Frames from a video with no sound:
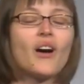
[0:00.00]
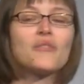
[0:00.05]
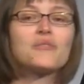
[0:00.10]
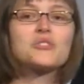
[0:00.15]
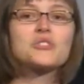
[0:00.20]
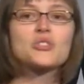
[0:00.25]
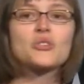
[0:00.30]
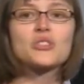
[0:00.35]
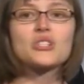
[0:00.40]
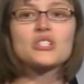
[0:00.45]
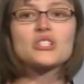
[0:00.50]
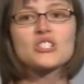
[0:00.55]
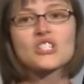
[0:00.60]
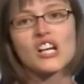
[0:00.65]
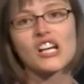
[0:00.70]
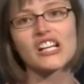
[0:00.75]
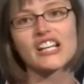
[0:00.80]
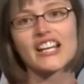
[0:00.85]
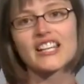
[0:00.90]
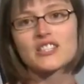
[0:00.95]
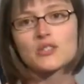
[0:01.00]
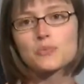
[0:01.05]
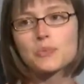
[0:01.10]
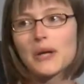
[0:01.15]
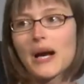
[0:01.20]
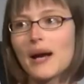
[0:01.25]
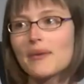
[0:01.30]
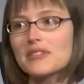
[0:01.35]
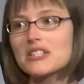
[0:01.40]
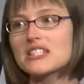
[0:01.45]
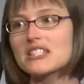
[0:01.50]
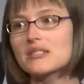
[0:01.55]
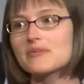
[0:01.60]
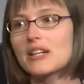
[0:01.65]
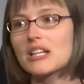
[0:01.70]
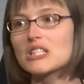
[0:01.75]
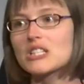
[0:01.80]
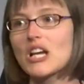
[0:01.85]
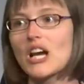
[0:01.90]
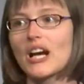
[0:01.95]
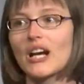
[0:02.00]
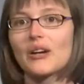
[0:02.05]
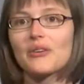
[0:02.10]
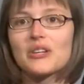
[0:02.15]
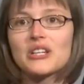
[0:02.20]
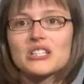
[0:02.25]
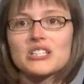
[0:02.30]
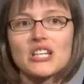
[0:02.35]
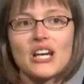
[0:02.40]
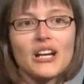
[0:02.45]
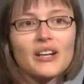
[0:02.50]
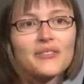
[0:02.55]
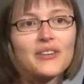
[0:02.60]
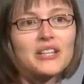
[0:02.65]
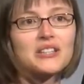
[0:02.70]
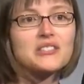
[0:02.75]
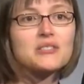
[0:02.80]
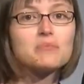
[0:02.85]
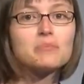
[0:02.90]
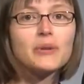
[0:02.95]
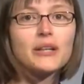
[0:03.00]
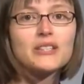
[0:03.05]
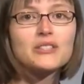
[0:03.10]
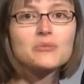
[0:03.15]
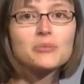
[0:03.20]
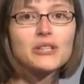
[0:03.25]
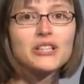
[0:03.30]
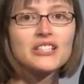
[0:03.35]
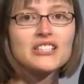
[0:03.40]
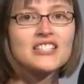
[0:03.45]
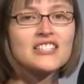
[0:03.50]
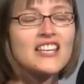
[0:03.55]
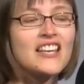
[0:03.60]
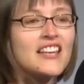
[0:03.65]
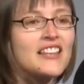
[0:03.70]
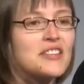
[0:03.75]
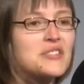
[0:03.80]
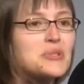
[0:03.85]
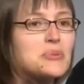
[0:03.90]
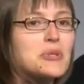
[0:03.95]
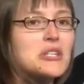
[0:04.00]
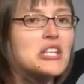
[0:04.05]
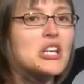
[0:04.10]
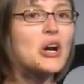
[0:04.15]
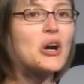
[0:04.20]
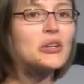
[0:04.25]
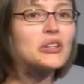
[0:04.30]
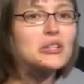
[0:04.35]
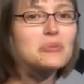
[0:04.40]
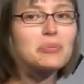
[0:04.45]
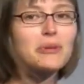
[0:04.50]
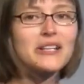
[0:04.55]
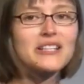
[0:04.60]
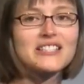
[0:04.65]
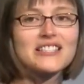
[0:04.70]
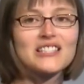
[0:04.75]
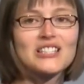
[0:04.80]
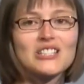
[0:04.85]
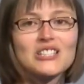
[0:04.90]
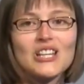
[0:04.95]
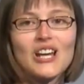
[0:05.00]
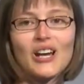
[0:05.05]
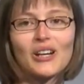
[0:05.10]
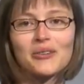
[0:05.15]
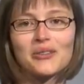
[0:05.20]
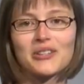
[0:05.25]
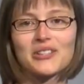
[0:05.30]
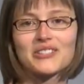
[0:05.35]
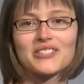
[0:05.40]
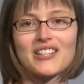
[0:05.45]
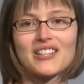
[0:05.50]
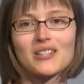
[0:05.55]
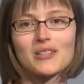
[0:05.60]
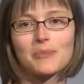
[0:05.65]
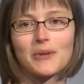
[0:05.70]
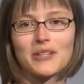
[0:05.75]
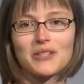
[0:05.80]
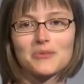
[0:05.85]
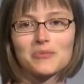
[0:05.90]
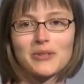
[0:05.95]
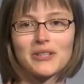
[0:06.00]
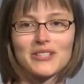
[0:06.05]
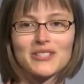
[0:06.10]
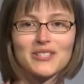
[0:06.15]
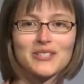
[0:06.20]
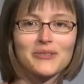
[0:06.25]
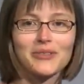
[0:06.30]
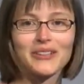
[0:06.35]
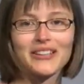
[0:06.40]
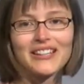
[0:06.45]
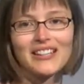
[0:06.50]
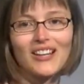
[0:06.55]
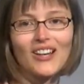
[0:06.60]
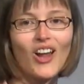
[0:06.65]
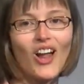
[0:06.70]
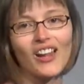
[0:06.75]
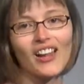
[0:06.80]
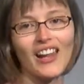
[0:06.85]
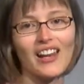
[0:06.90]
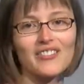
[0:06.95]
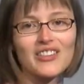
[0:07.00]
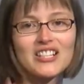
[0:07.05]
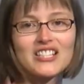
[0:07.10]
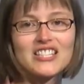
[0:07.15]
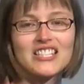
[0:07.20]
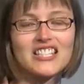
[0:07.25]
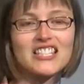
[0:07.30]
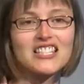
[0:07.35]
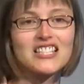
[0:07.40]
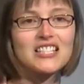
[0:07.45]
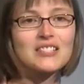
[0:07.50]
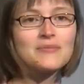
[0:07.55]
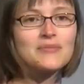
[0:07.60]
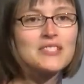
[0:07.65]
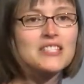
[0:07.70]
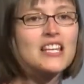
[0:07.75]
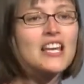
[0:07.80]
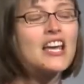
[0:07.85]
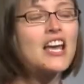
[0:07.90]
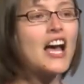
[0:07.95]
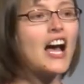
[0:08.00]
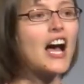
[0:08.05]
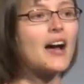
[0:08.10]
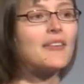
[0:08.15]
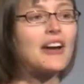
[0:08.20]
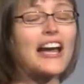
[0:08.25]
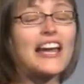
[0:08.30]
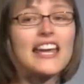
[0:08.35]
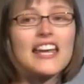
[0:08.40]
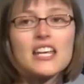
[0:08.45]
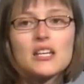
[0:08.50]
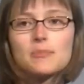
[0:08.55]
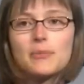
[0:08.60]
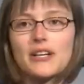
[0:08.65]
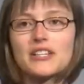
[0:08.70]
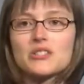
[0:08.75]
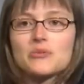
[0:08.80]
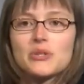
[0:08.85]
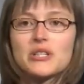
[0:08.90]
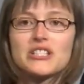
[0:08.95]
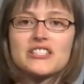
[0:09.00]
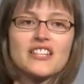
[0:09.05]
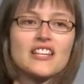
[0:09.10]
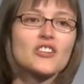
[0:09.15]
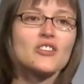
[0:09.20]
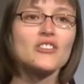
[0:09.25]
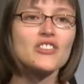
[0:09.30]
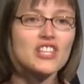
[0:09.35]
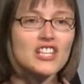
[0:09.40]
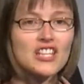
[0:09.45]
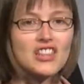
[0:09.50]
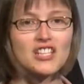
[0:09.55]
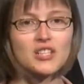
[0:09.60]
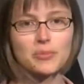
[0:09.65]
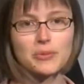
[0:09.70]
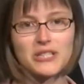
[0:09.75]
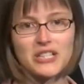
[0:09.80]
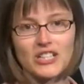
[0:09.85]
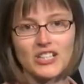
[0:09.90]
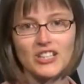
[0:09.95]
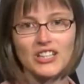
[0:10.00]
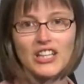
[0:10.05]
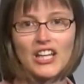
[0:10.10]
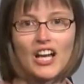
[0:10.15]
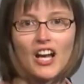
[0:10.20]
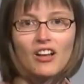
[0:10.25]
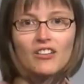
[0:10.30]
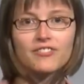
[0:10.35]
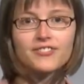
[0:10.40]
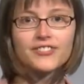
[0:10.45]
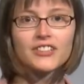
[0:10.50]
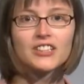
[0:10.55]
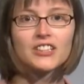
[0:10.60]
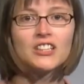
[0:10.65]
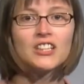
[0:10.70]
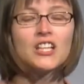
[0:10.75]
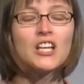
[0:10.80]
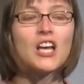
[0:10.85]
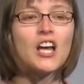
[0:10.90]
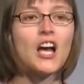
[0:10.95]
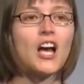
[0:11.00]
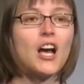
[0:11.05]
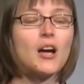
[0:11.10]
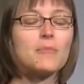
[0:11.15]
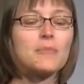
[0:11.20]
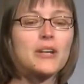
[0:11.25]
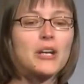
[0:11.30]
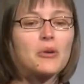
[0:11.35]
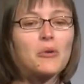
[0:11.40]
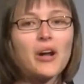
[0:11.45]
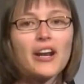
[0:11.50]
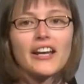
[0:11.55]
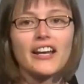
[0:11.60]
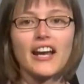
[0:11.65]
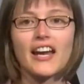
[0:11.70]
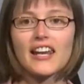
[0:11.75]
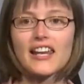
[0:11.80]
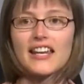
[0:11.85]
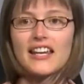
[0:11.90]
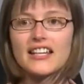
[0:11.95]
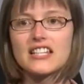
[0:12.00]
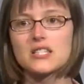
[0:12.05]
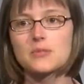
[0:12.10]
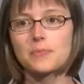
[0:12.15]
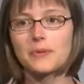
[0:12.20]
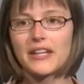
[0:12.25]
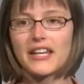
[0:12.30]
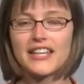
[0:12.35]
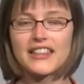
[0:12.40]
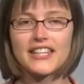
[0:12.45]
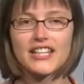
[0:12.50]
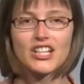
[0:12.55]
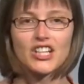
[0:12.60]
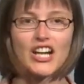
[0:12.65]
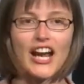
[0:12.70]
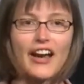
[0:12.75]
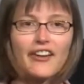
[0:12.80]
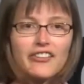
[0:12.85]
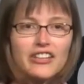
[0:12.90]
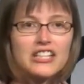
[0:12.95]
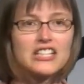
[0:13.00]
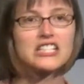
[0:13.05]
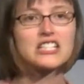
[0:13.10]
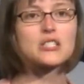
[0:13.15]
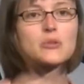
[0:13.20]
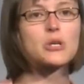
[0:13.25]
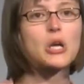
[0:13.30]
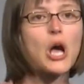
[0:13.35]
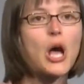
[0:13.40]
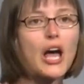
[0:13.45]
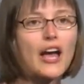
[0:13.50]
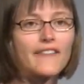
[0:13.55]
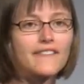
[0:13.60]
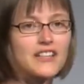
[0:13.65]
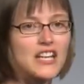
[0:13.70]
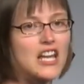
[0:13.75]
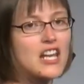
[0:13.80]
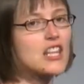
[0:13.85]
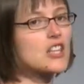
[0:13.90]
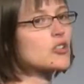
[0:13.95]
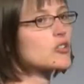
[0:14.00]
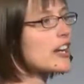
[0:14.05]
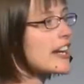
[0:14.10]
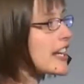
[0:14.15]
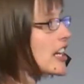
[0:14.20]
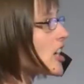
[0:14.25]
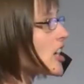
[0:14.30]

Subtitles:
So to start, as promised in my talk, I want to talk about some buzzwords. This will be the only place in the talk where there's any buzzwords. So we'll get it all out of our systems. I hate buzzwords. I don't think they're particularly helpful. But I want to kind of explain the grounding so we all have kind of the right